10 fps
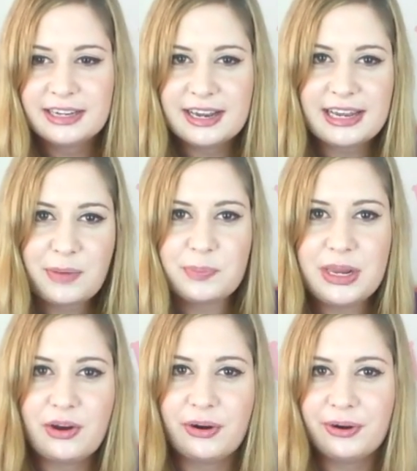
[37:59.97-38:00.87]
Let me
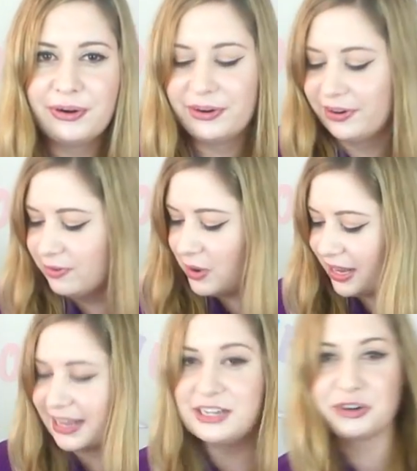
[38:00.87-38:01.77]
know while
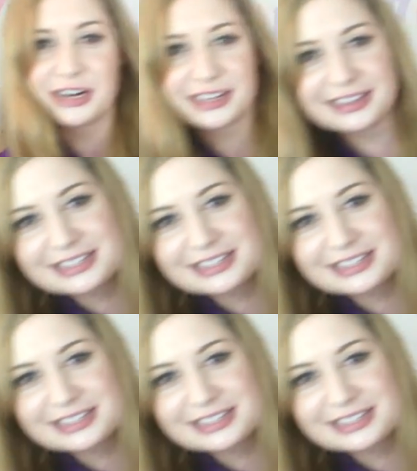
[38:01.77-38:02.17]
I drink this